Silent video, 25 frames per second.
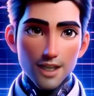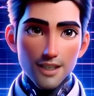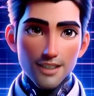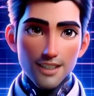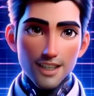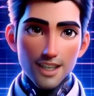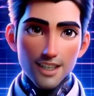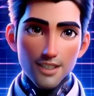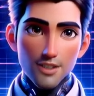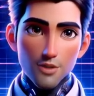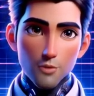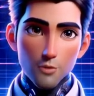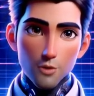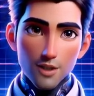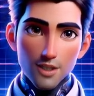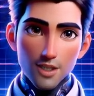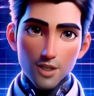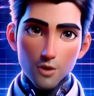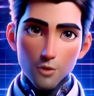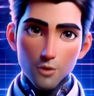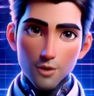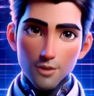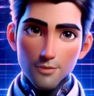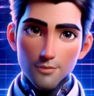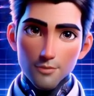are covered
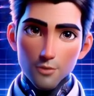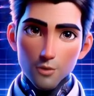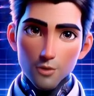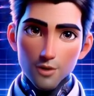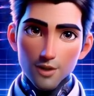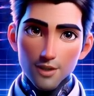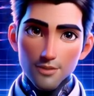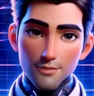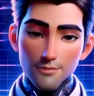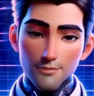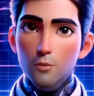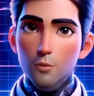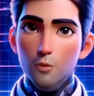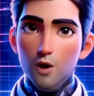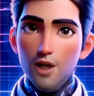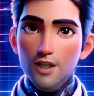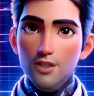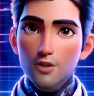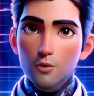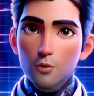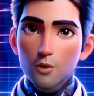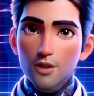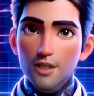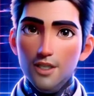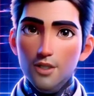without directly
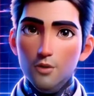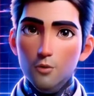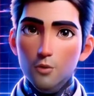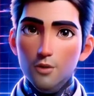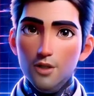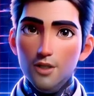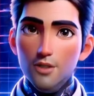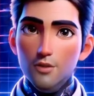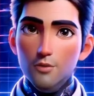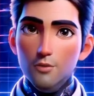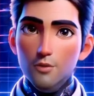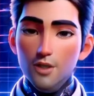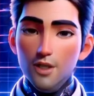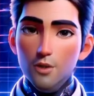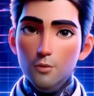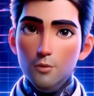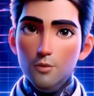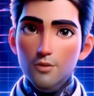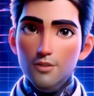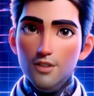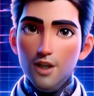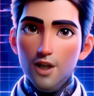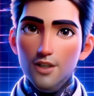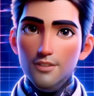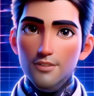copying and pasting from
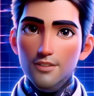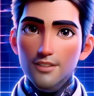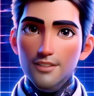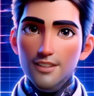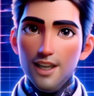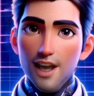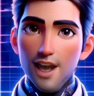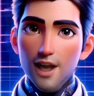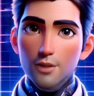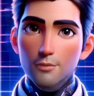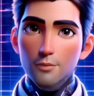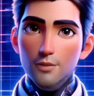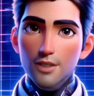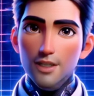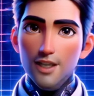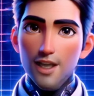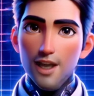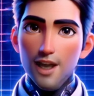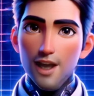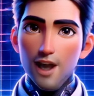ChatGPT.